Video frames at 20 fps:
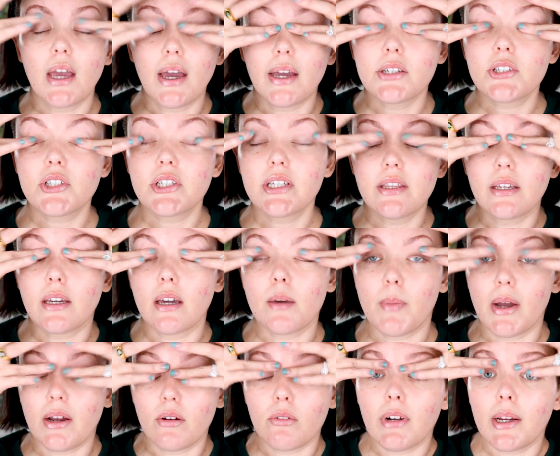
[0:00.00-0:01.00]
I actually think I
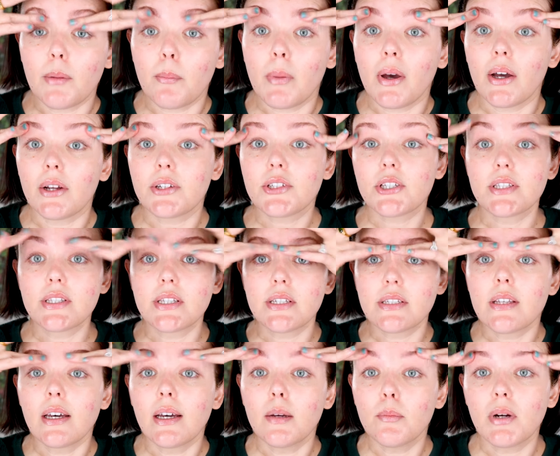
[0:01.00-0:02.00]
might repurchase
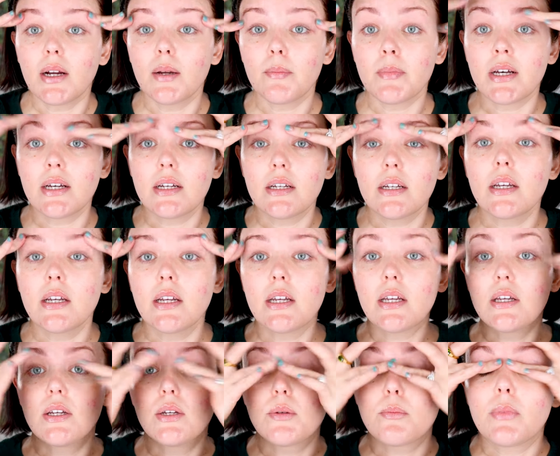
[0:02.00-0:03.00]
this eye primer
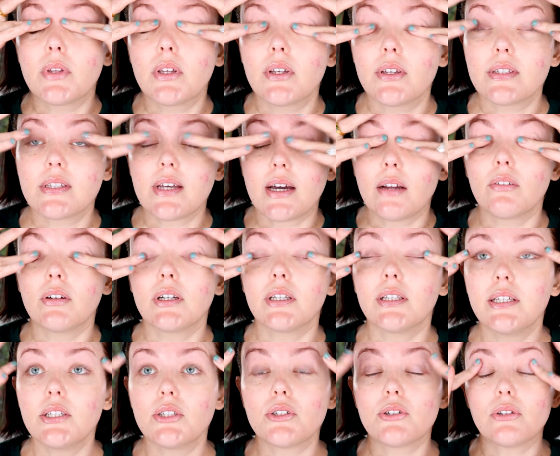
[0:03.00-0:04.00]
because I
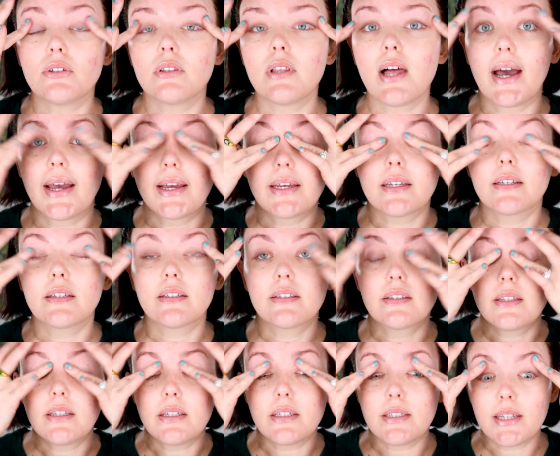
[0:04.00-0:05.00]
really do like
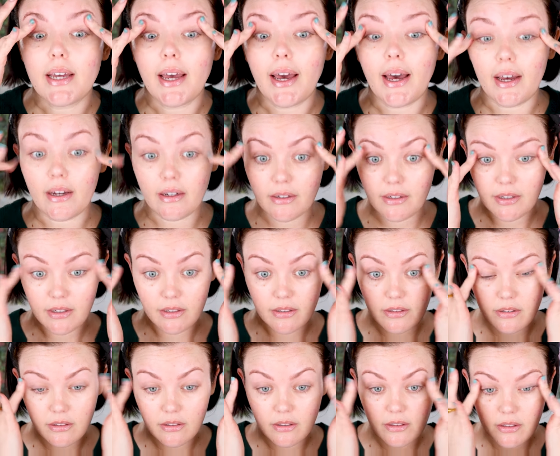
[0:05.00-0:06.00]
the tack
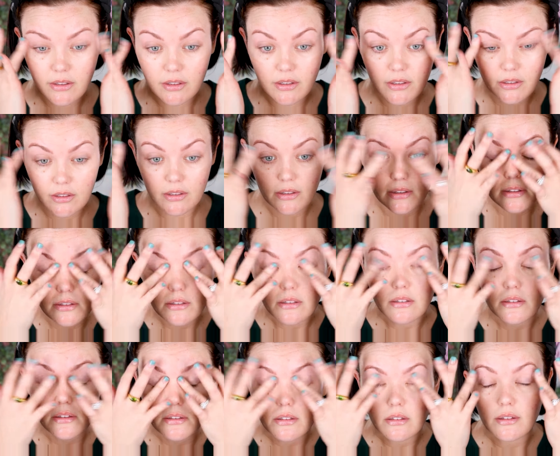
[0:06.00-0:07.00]

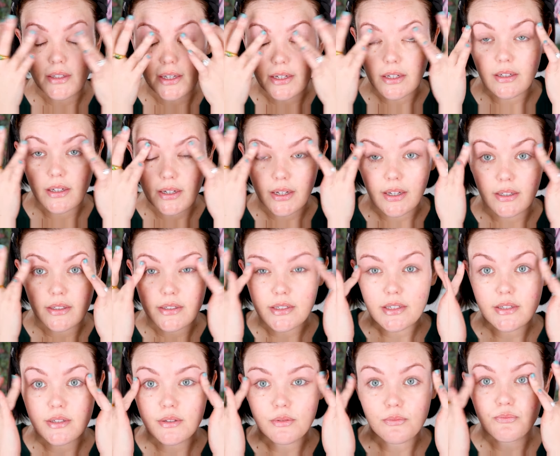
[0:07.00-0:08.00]
that it
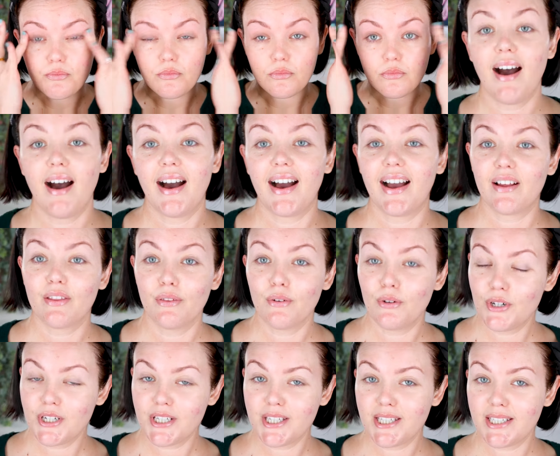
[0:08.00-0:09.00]
has. I
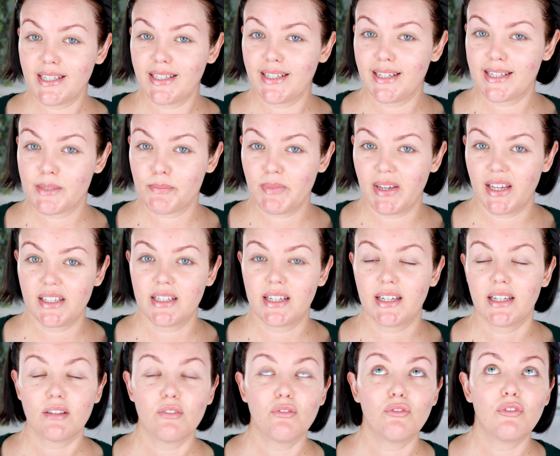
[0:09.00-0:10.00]
thought it has
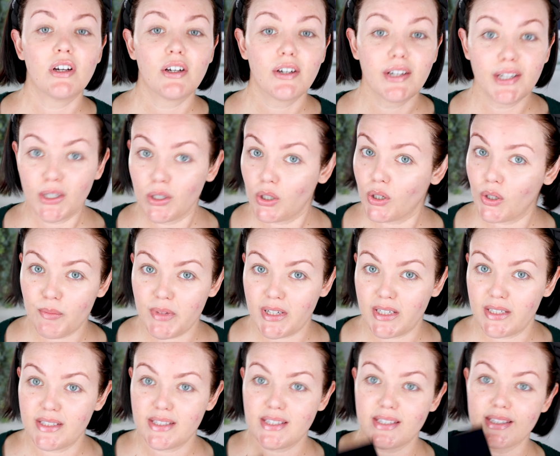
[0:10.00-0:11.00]
been a very hot
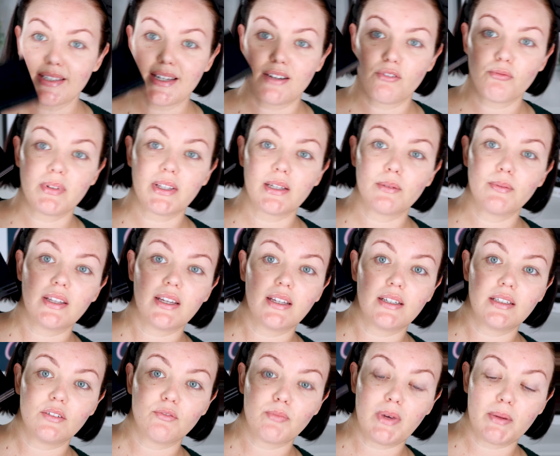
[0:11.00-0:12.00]
minute since I've played with
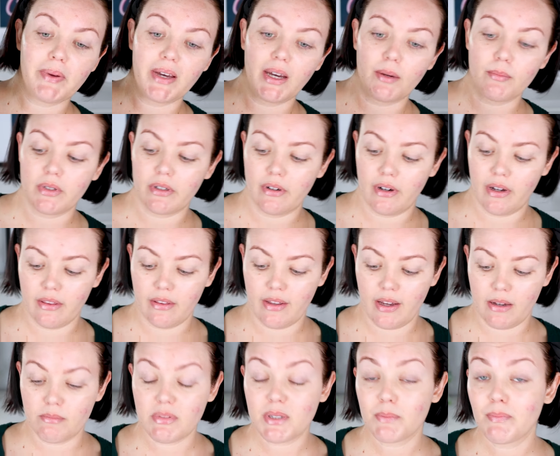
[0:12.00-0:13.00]
any of my Pat McGrath
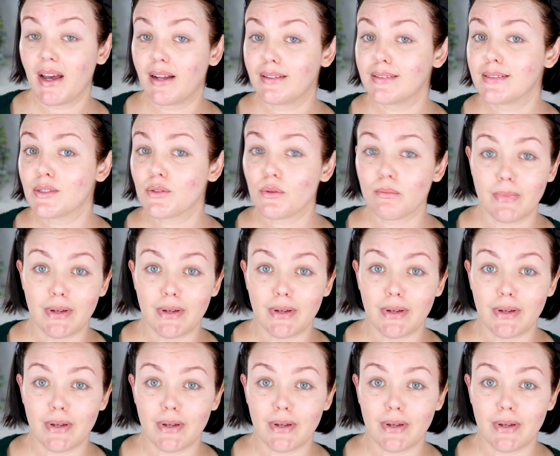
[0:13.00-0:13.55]
Labs palettes or